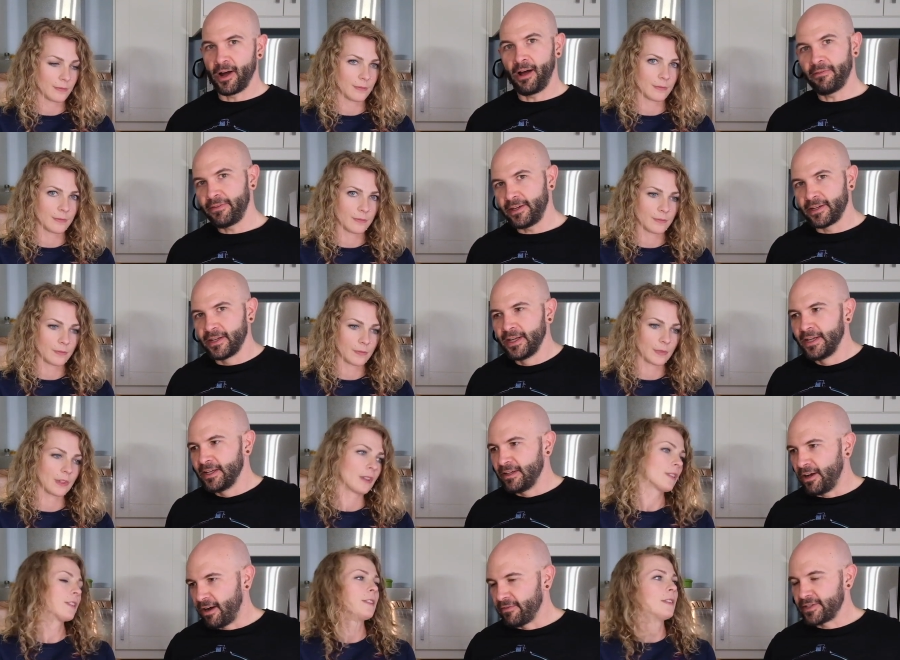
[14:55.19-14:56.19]
Speaker 1: coffee. And
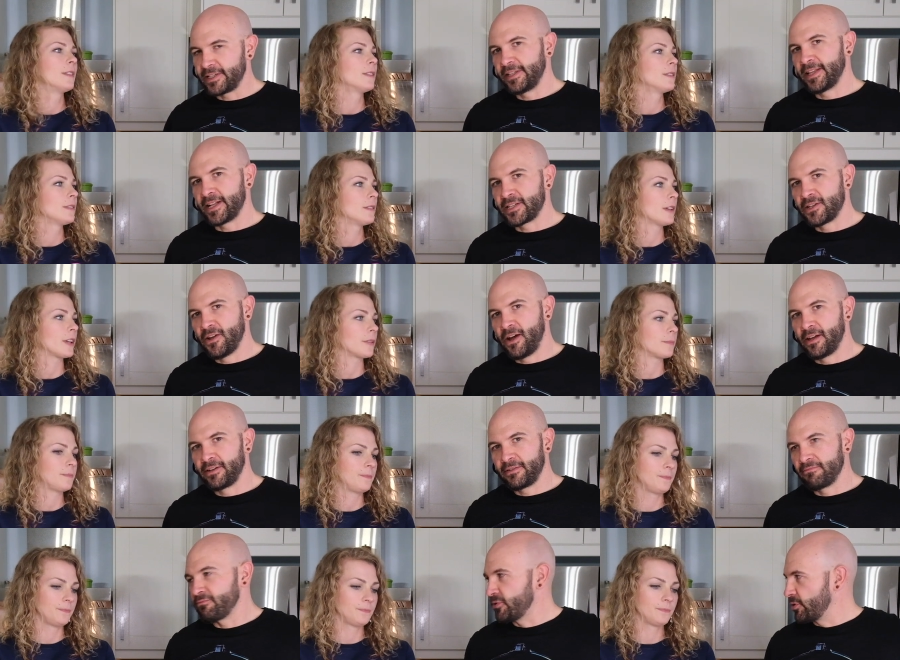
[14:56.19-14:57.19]
obviously, that's
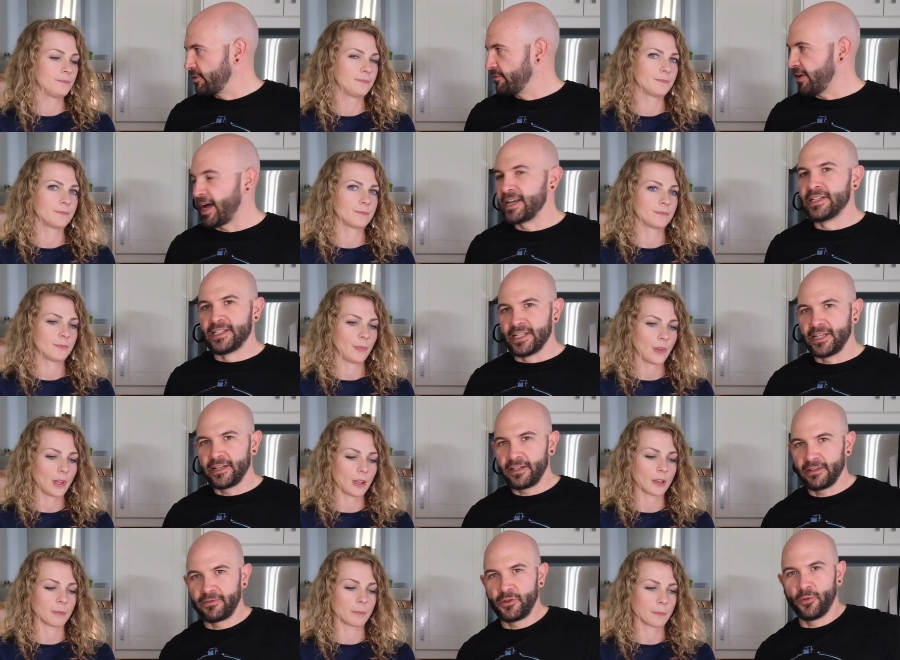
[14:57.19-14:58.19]
not sort of
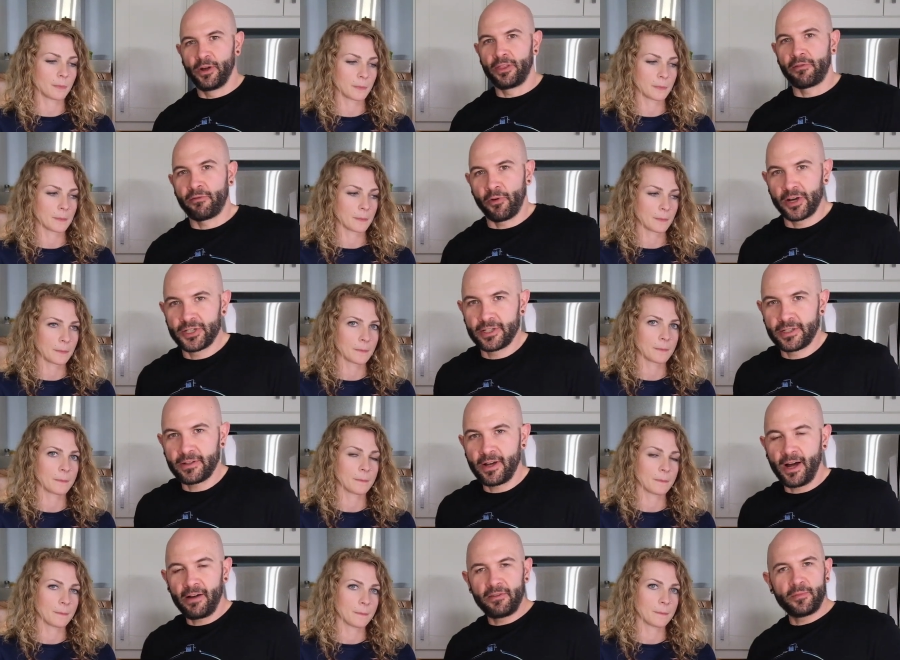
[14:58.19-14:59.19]
ideal yeah. if you want the freshest
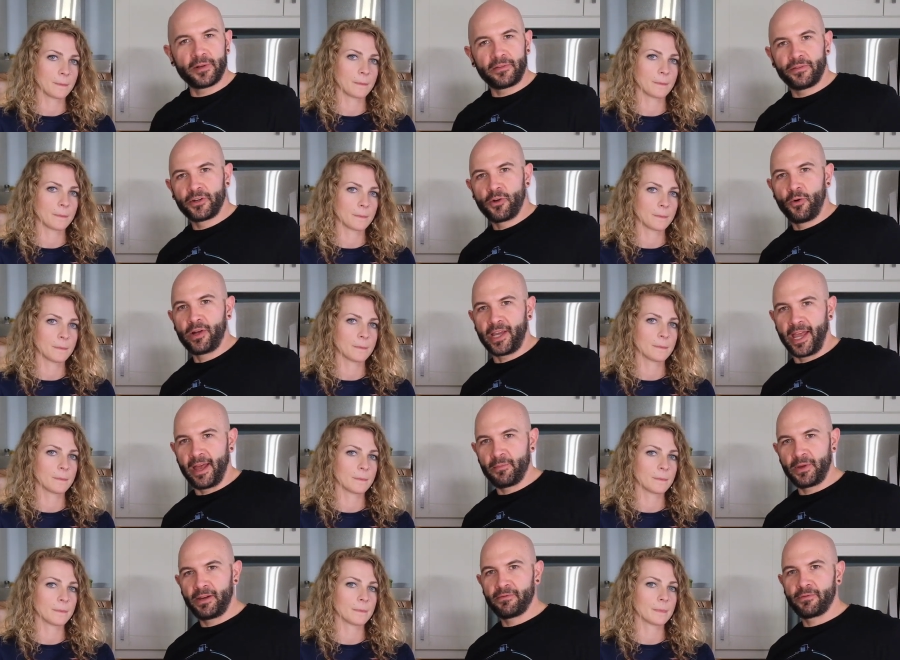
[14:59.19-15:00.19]
of coffee. But if you're going
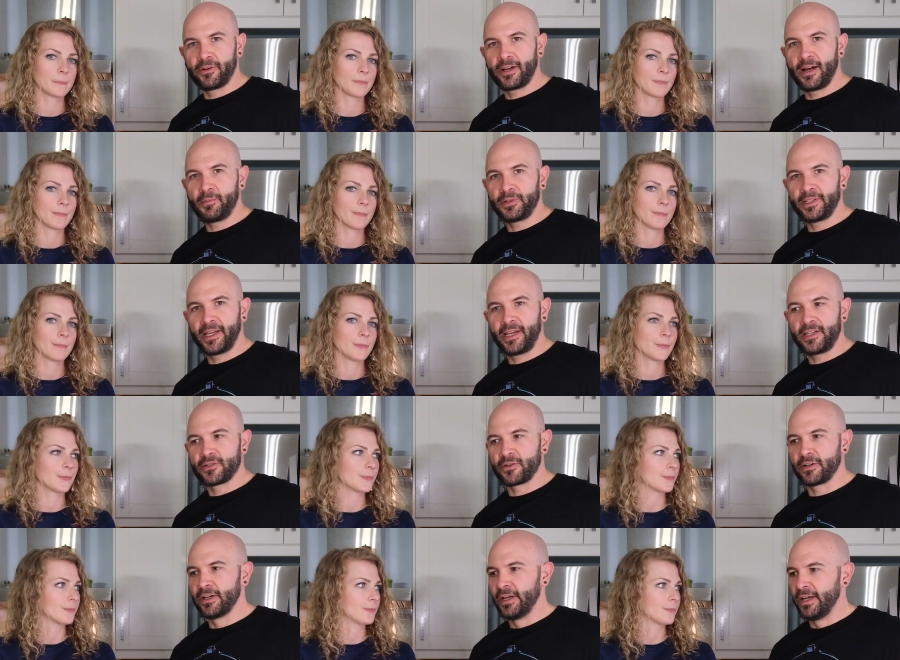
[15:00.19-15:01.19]
camping for a couple days,
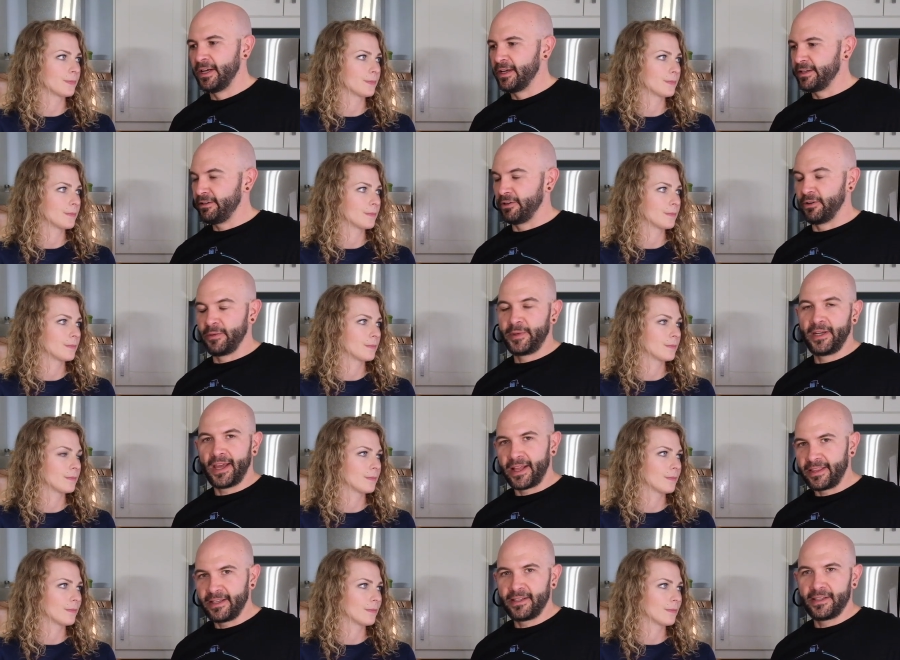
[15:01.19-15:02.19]
or you know, I mean, at the